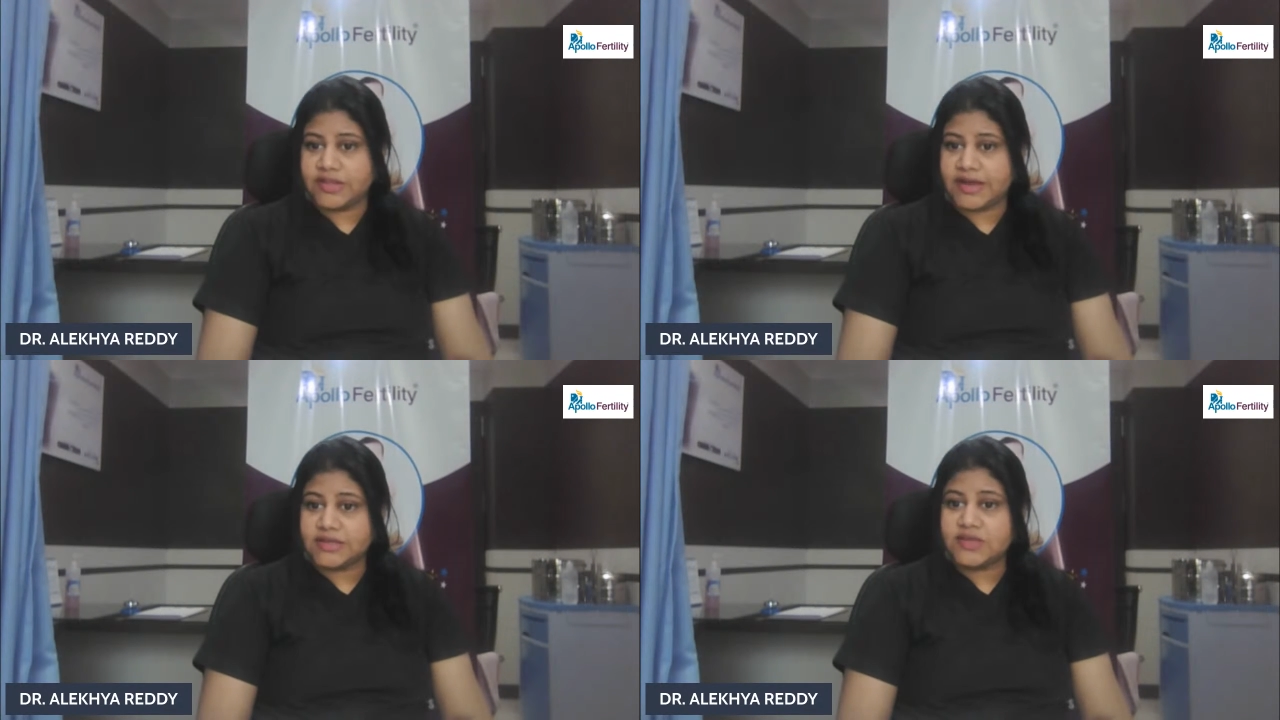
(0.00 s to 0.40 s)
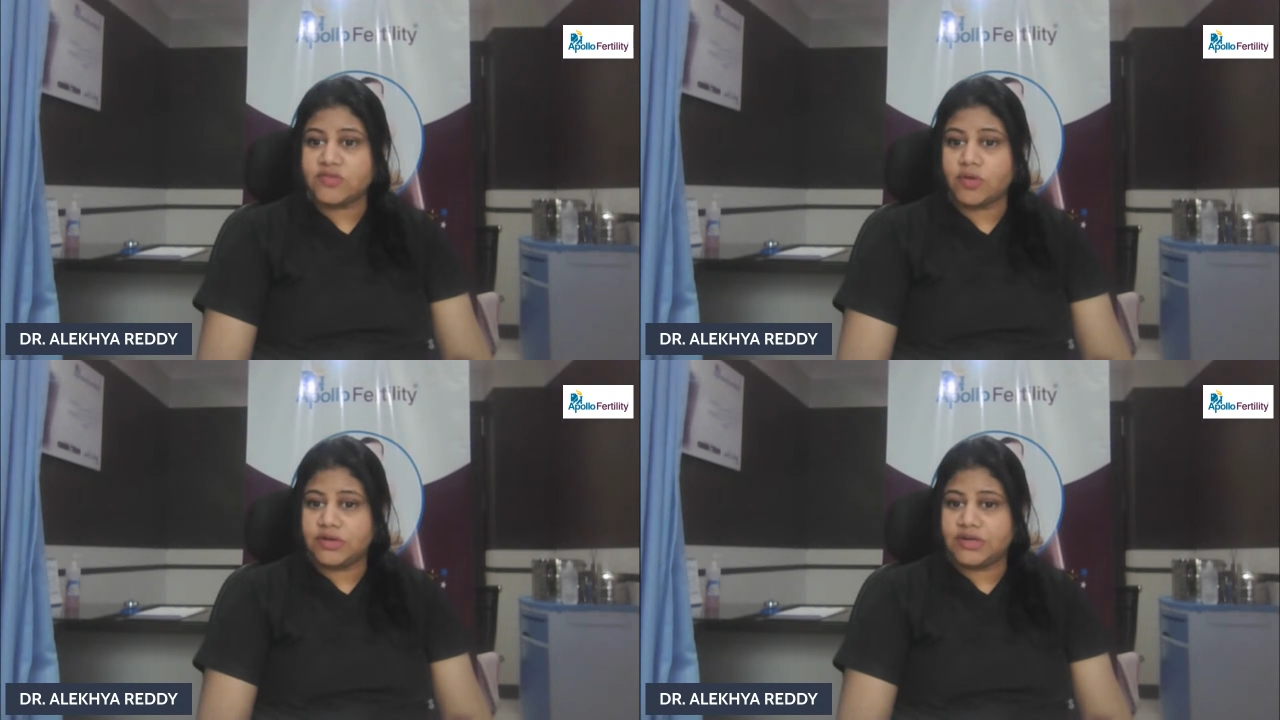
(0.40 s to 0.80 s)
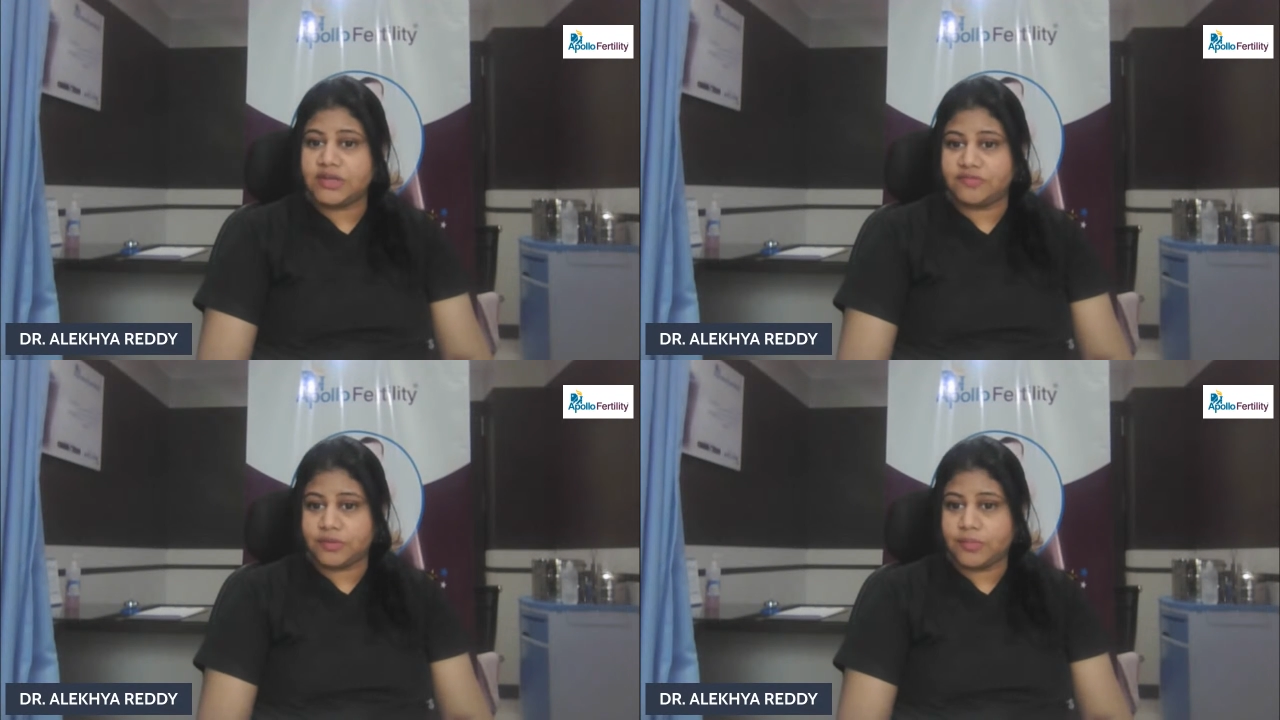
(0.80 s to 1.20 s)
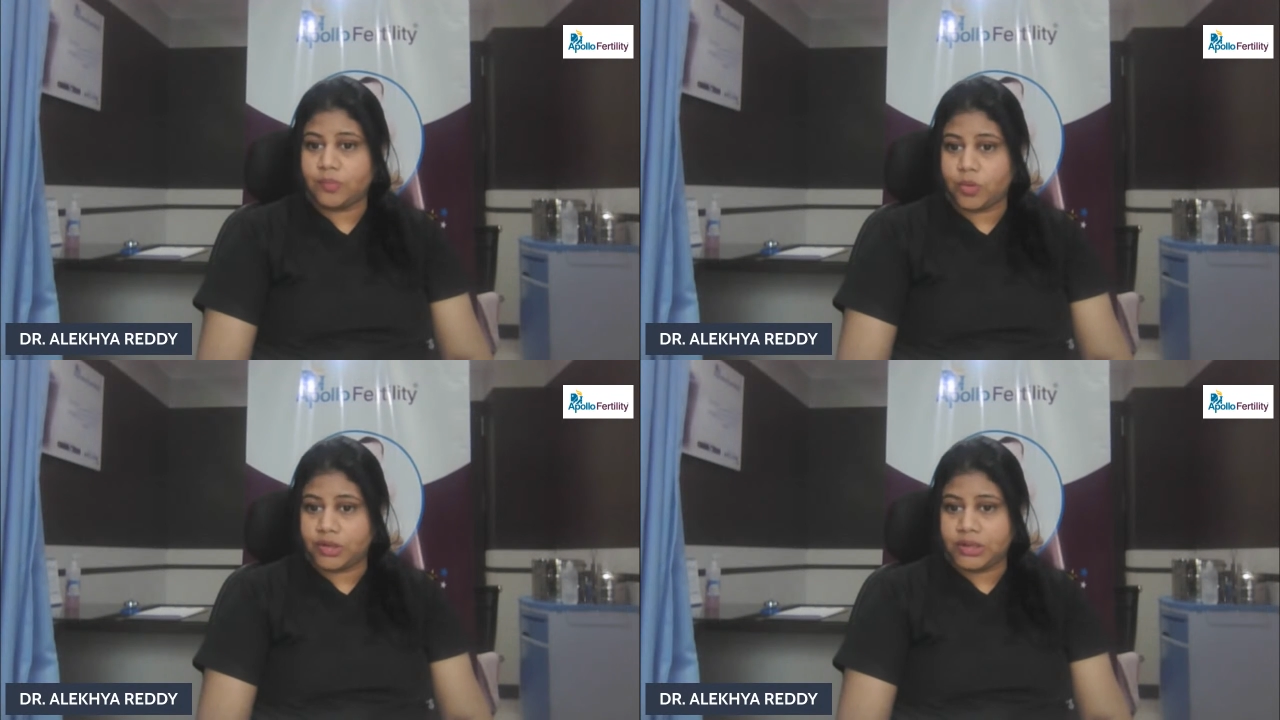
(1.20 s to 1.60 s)
In that case, how will it affect
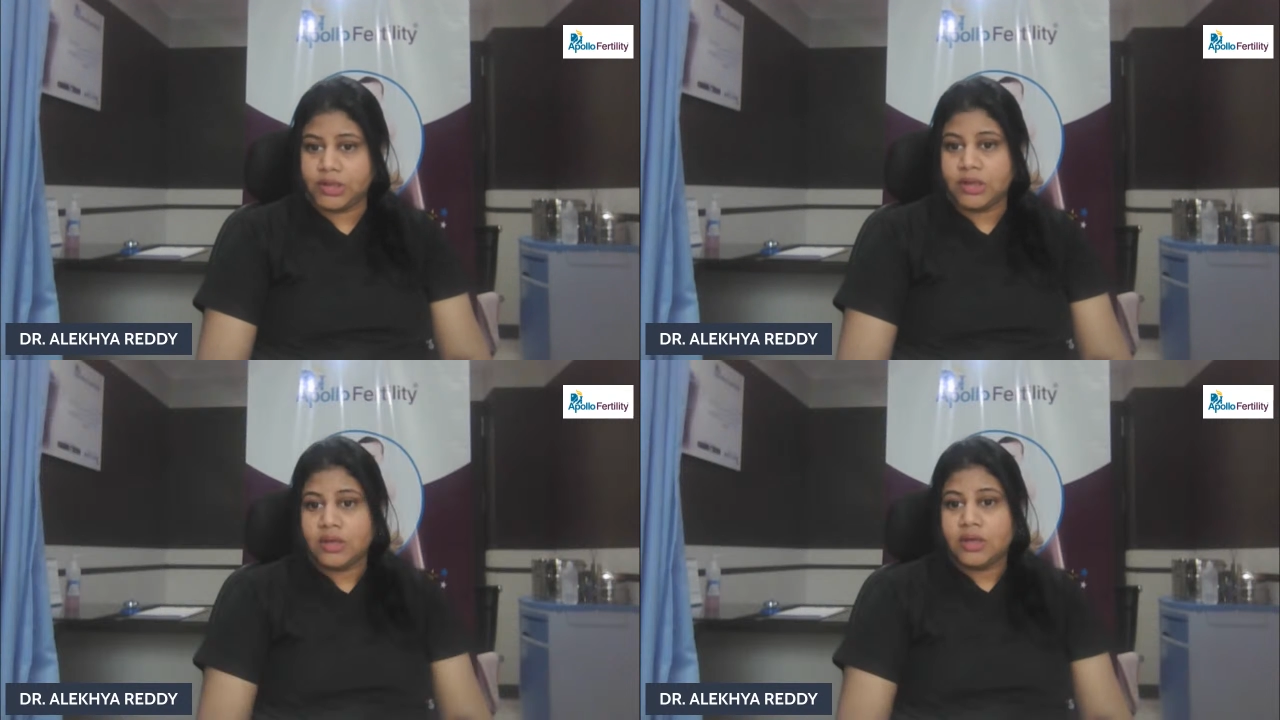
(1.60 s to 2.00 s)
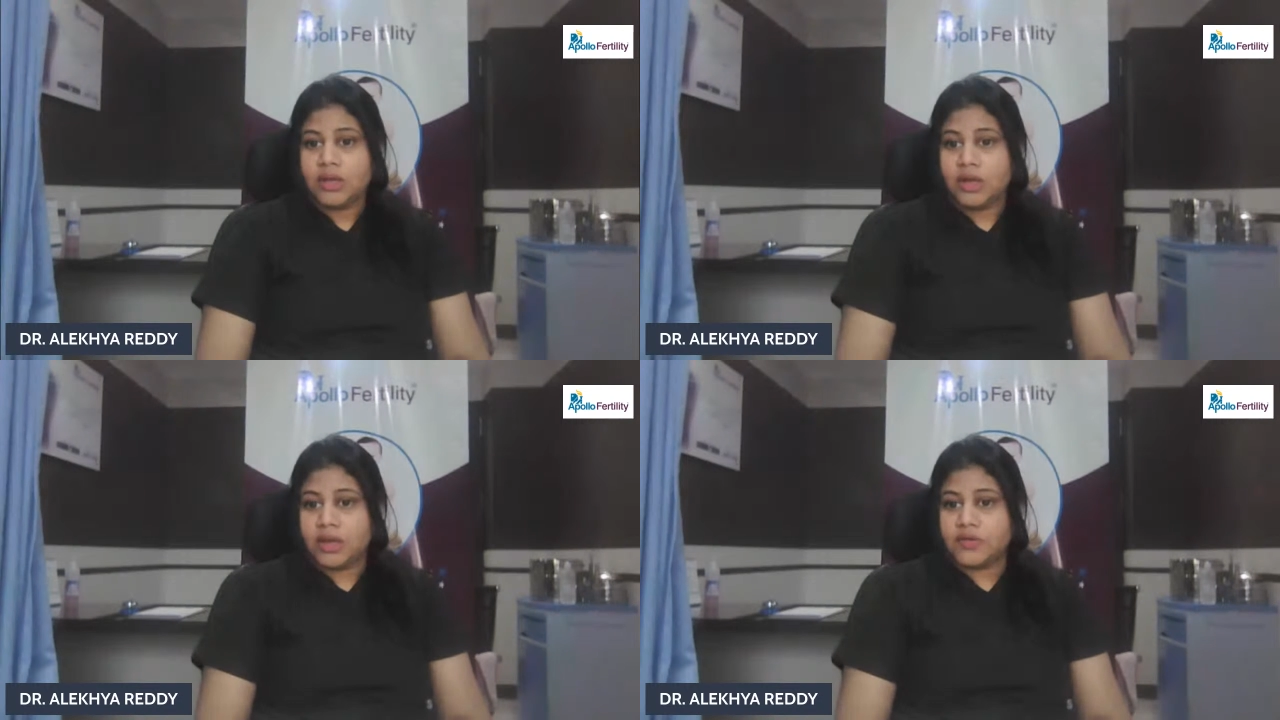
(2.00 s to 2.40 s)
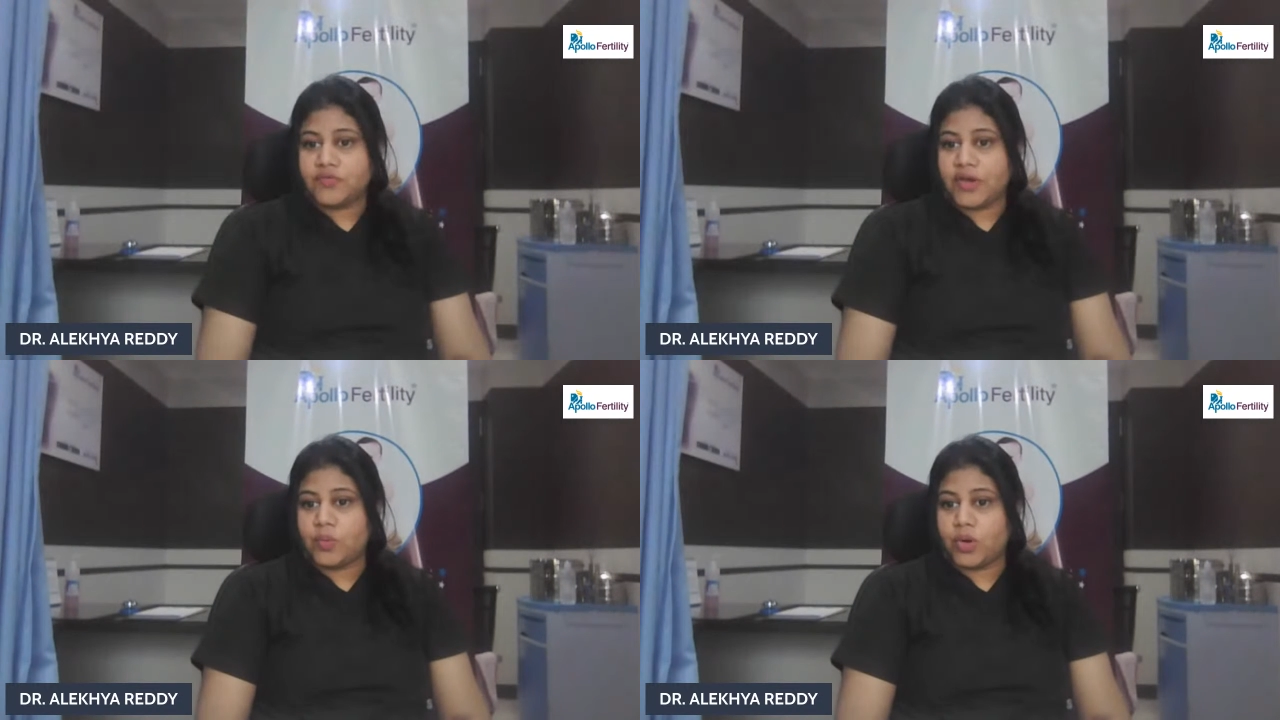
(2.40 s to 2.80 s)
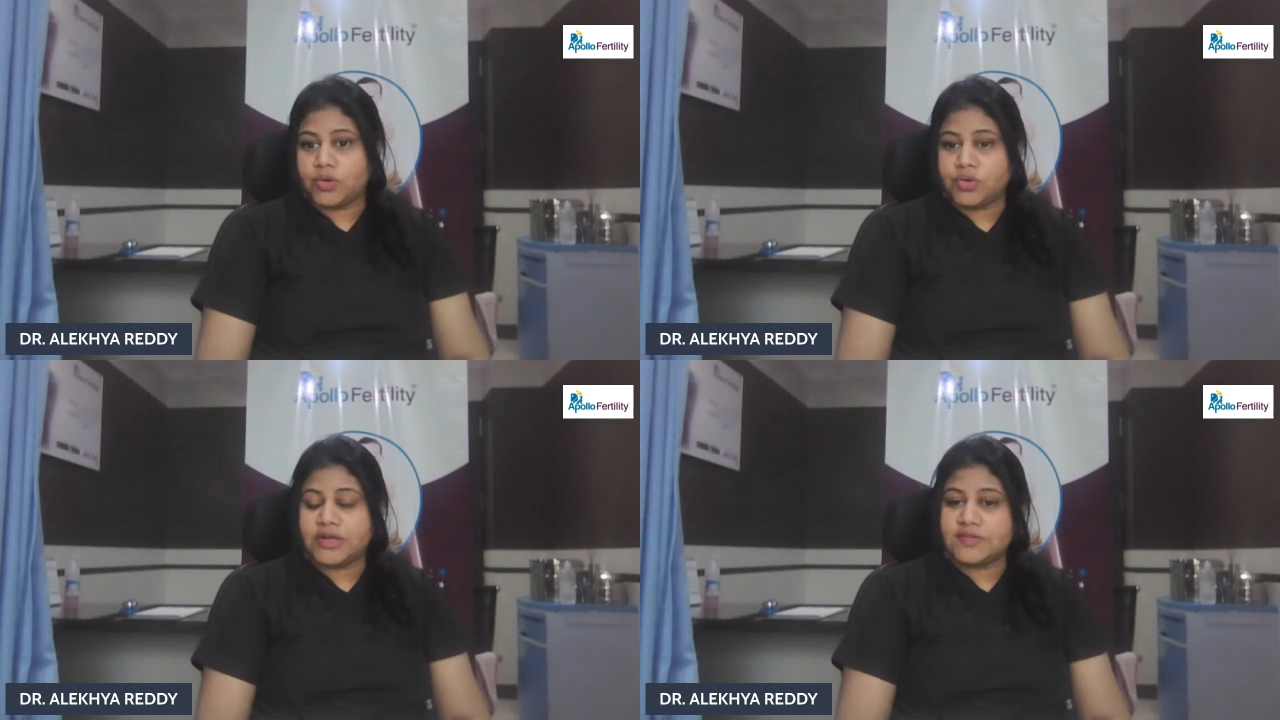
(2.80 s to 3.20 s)
my body if I
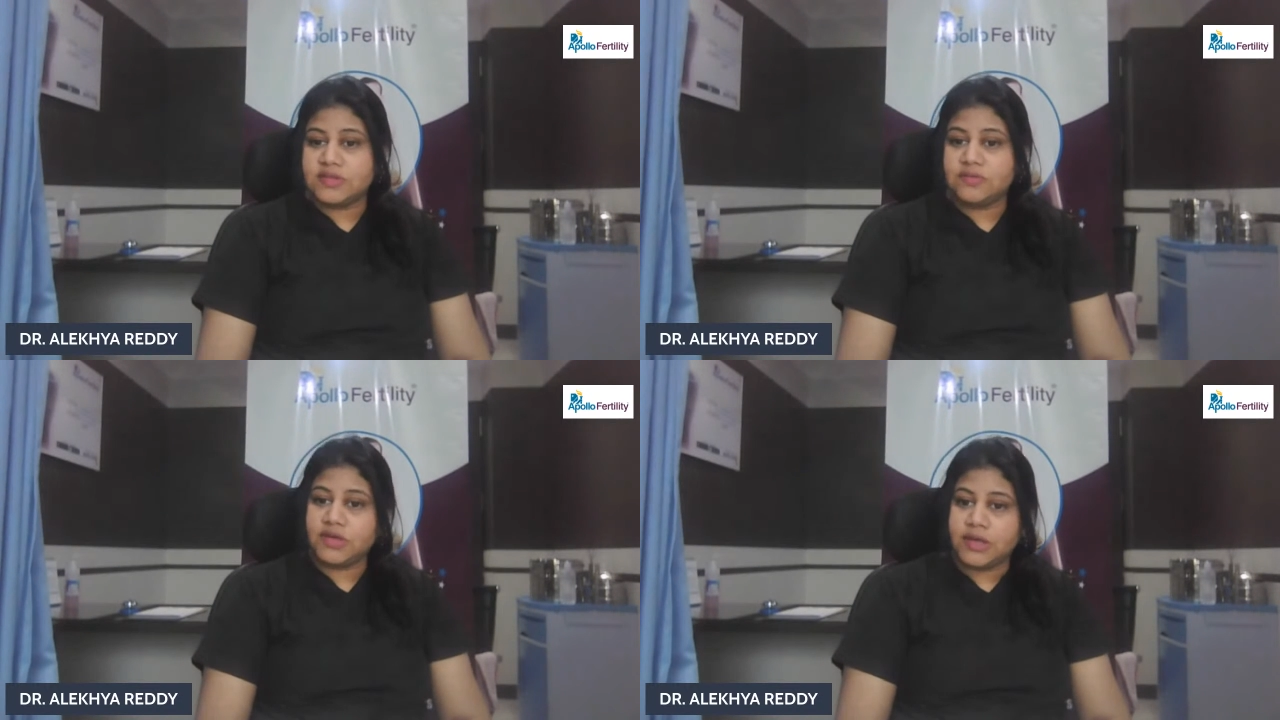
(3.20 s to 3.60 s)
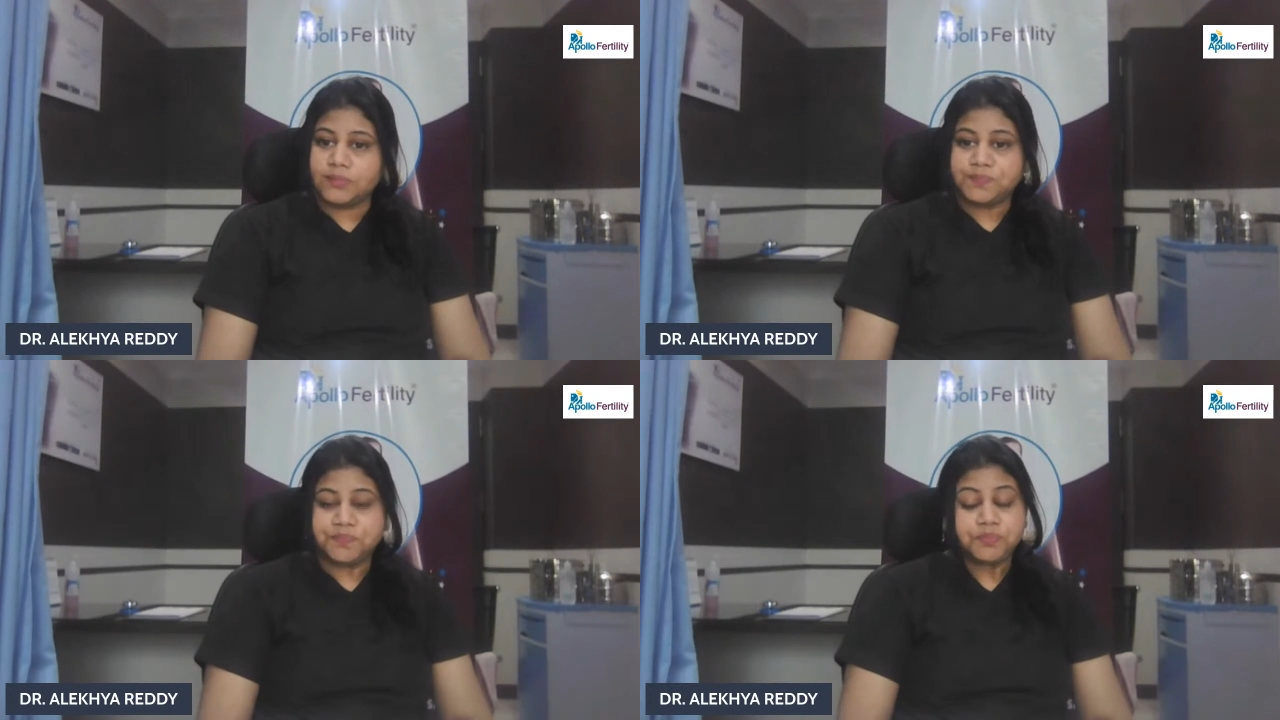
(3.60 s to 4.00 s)
want to conceive again?